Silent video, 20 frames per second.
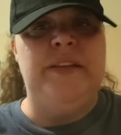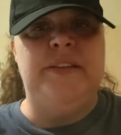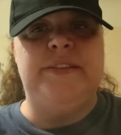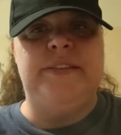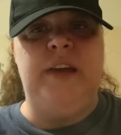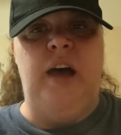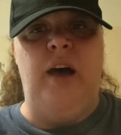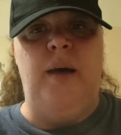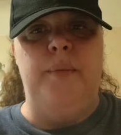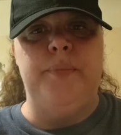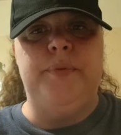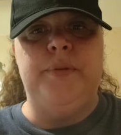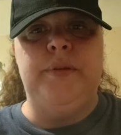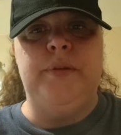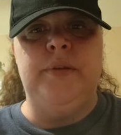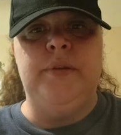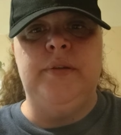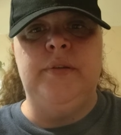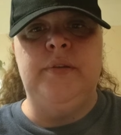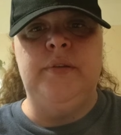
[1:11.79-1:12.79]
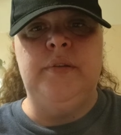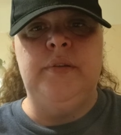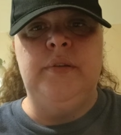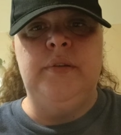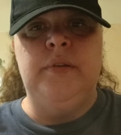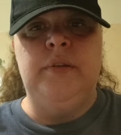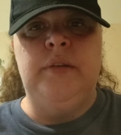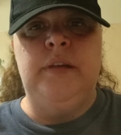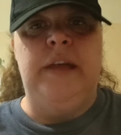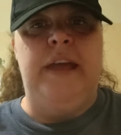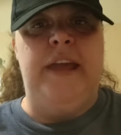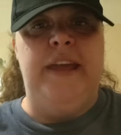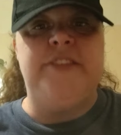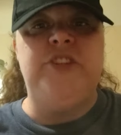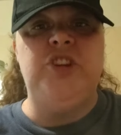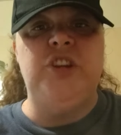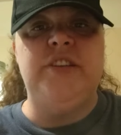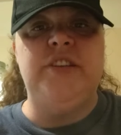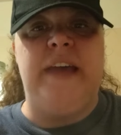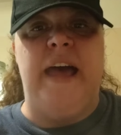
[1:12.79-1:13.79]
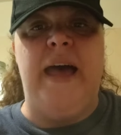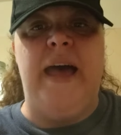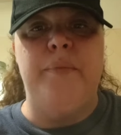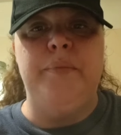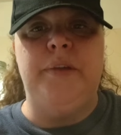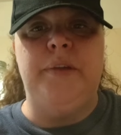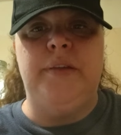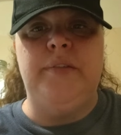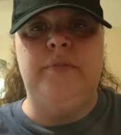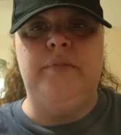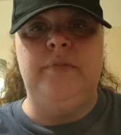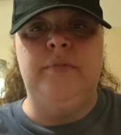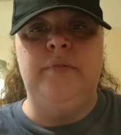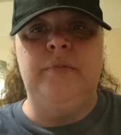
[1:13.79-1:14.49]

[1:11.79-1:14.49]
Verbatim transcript: stopped. It's just happening.